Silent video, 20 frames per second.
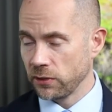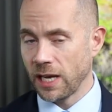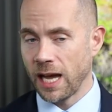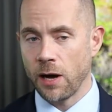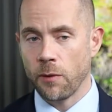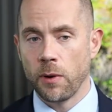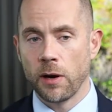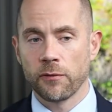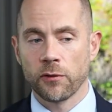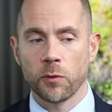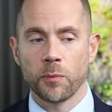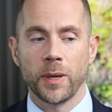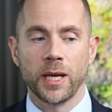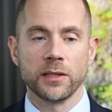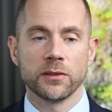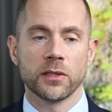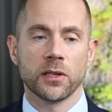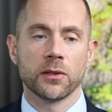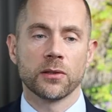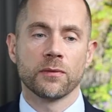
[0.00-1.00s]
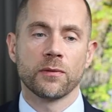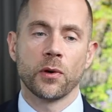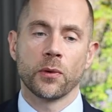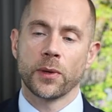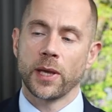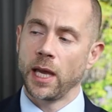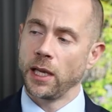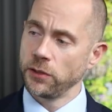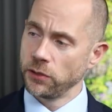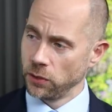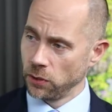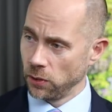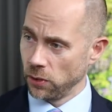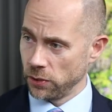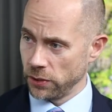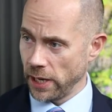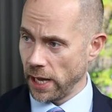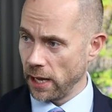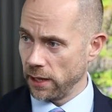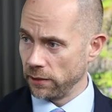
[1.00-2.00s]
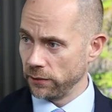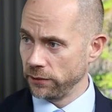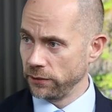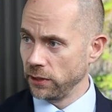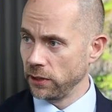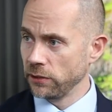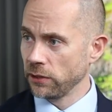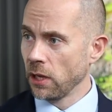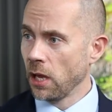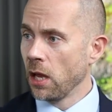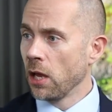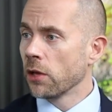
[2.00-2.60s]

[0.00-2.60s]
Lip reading: However, based on their vocational analysis,